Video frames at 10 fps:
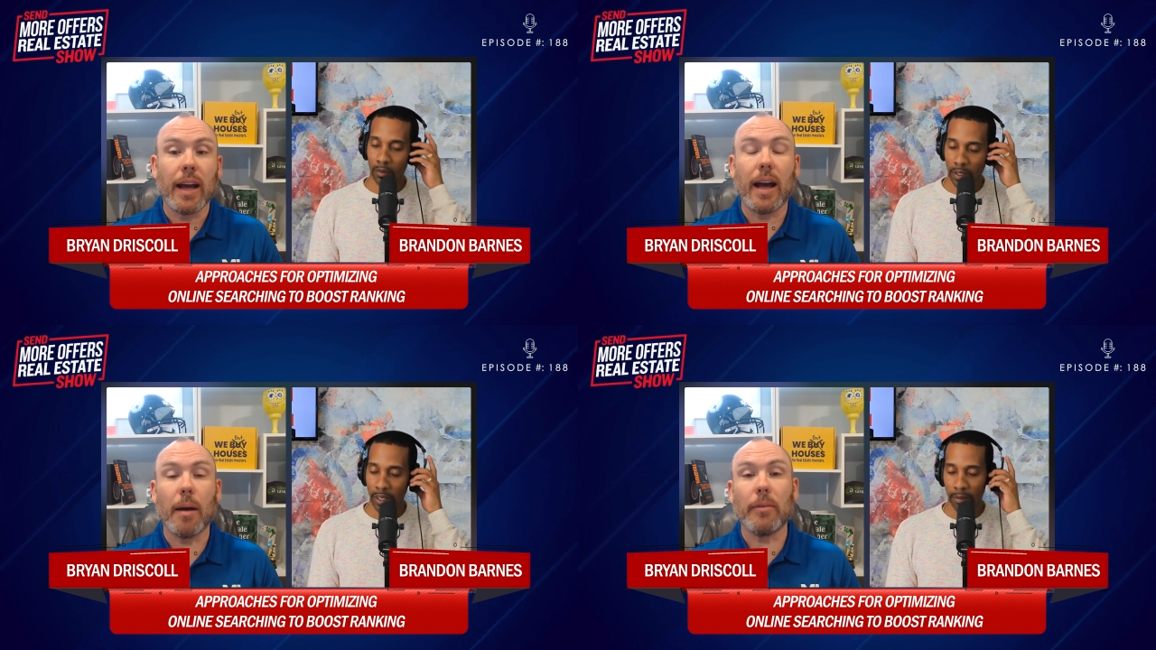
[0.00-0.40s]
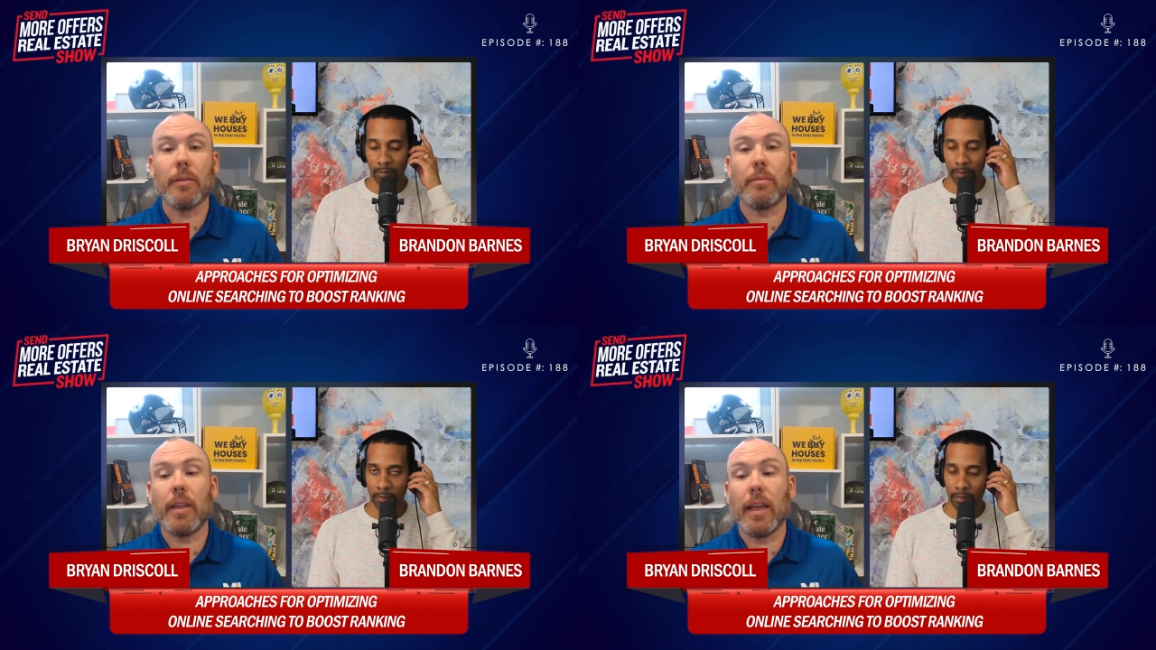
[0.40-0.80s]
Speaker 1: Right. Uh,
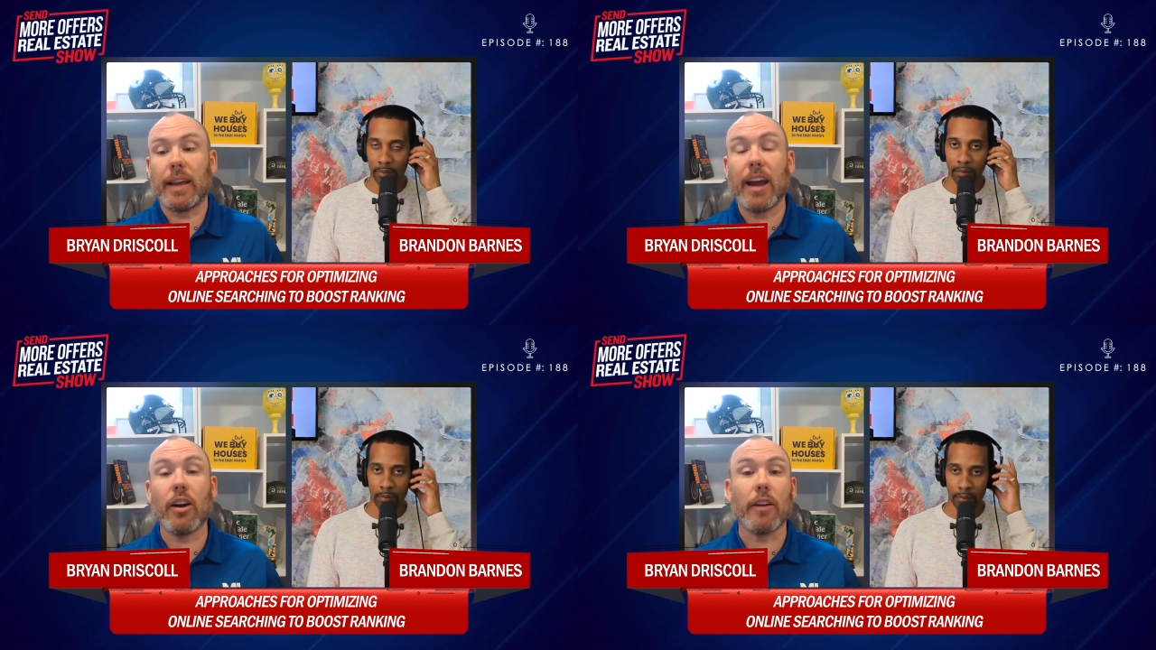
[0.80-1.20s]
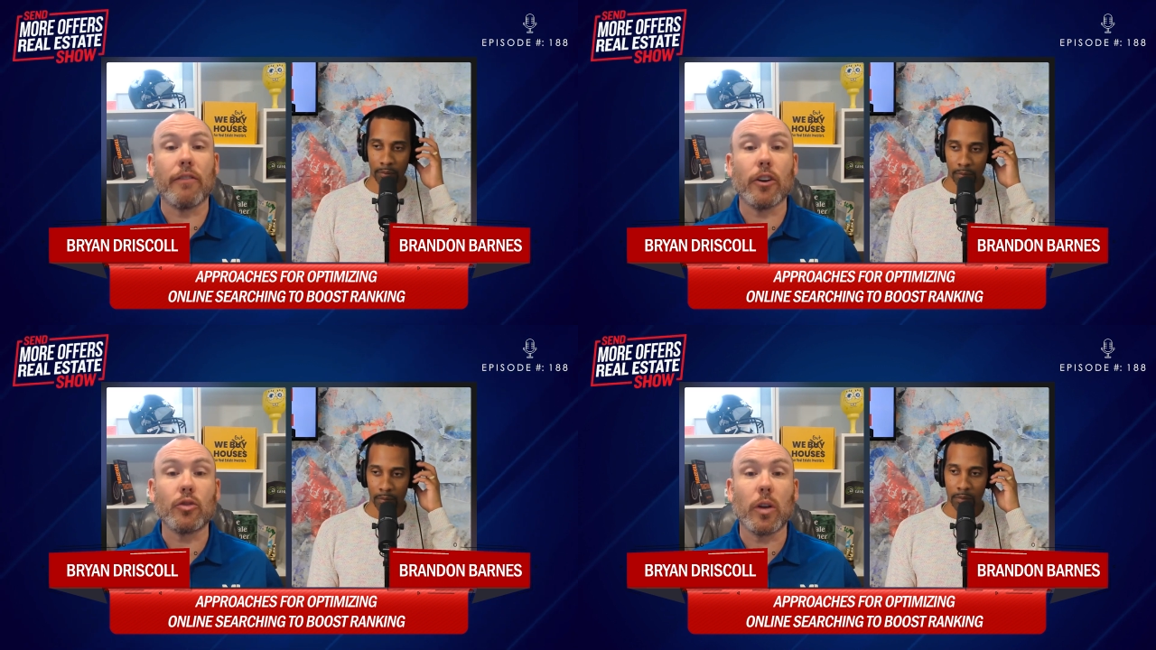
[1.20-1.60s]
the, and Carrot
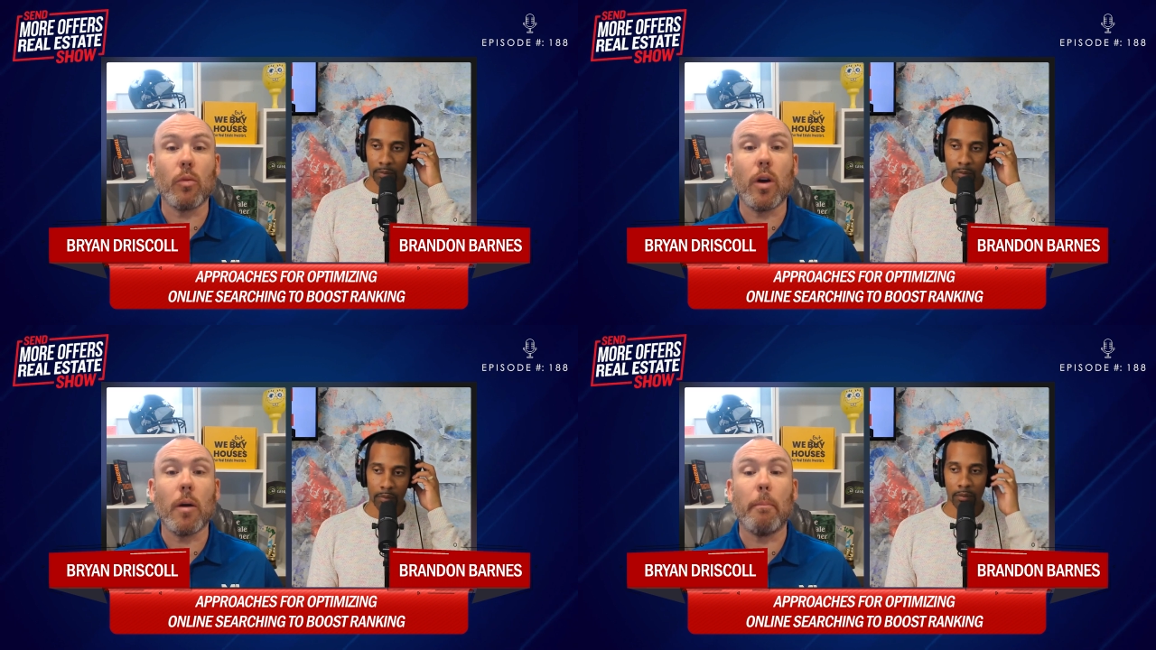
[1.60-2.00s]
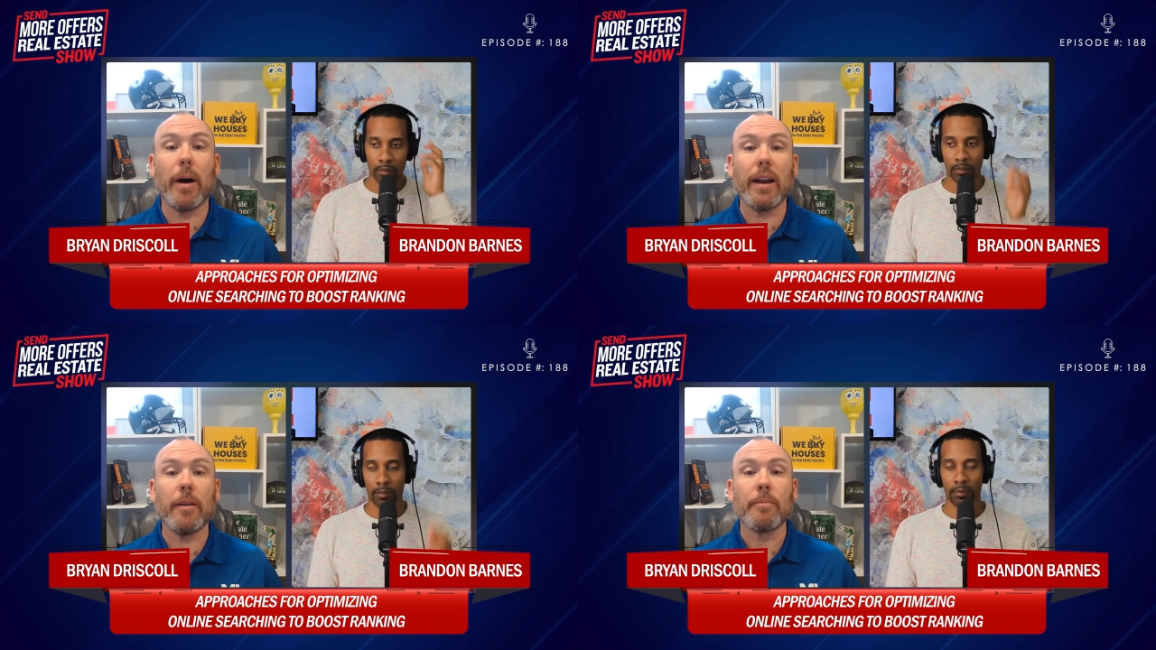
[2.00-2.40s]
converts really well,
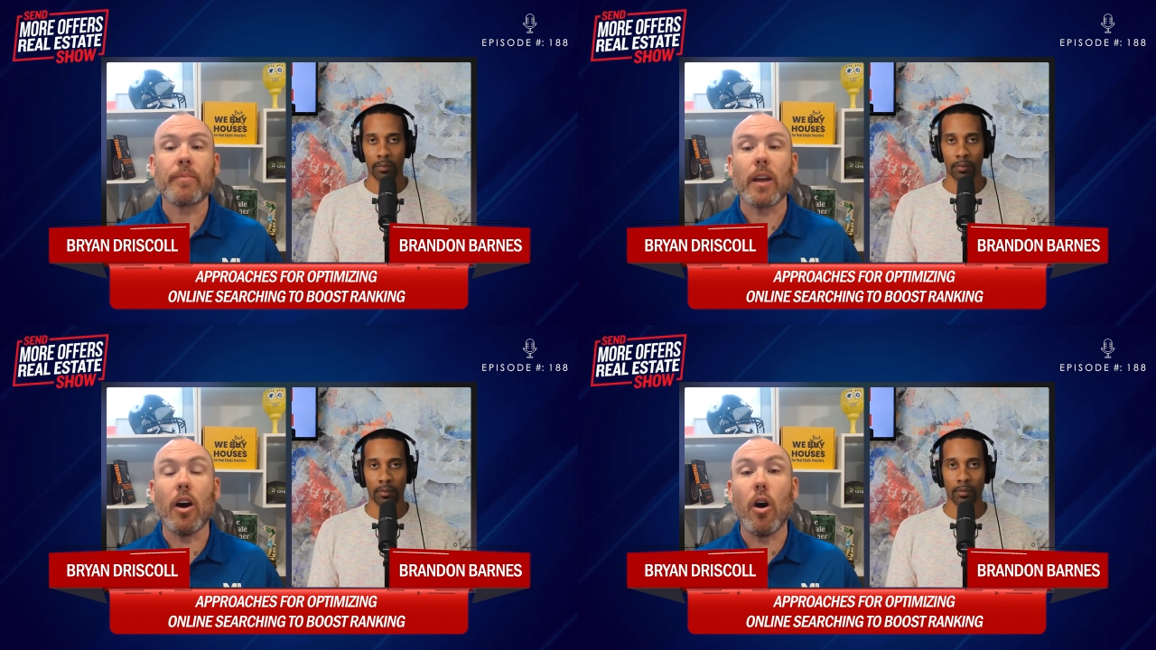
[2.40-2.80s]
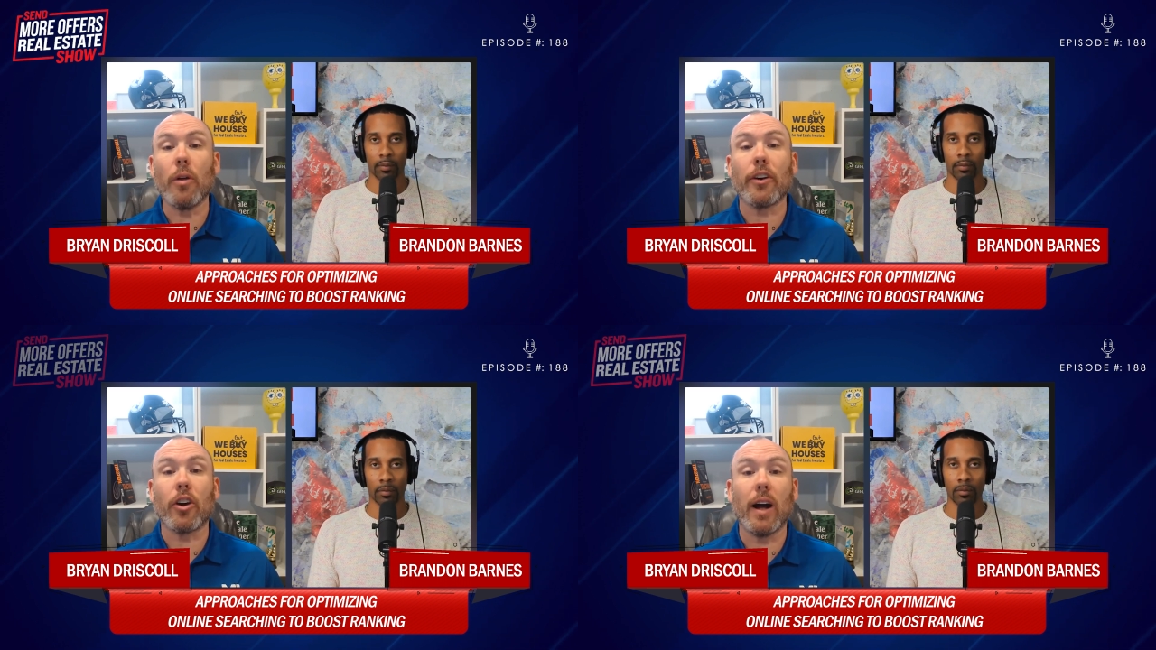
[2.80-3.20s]
but
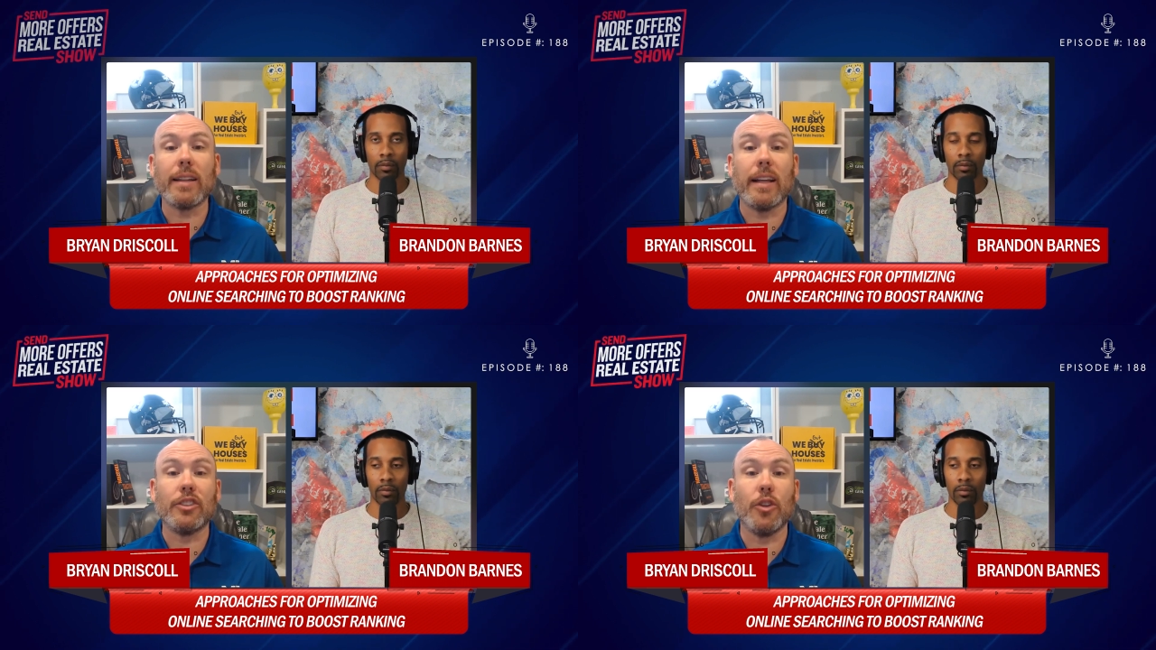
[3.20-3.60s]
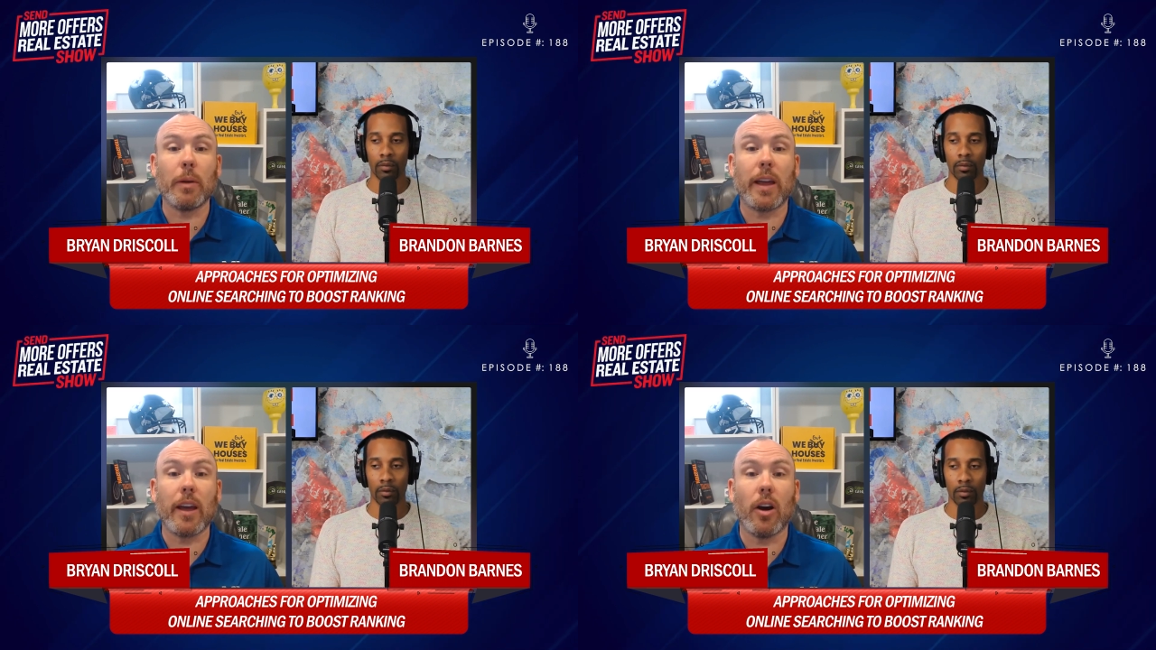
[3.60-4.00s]
all their content is
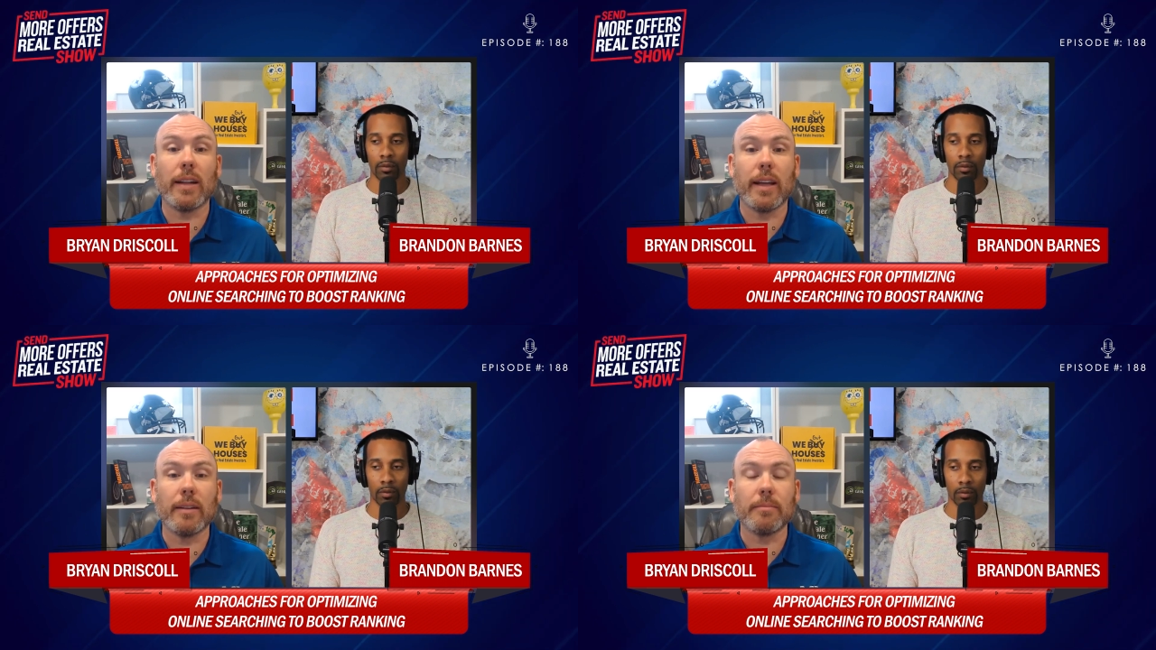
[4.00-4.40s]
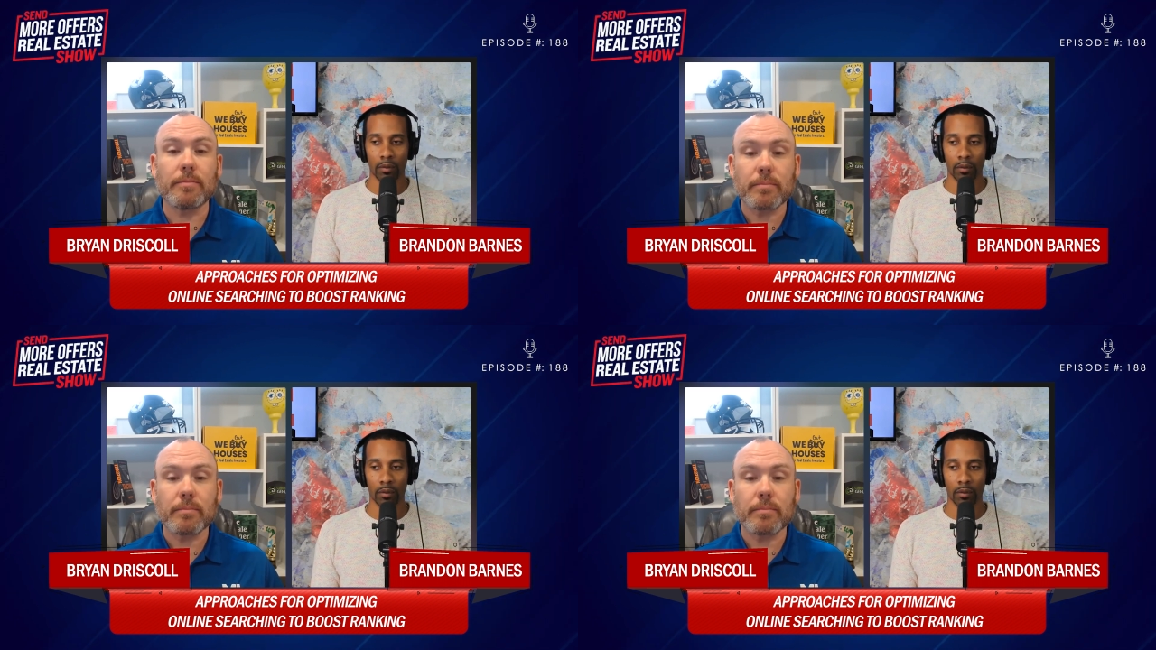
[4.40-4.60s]
duplicate content.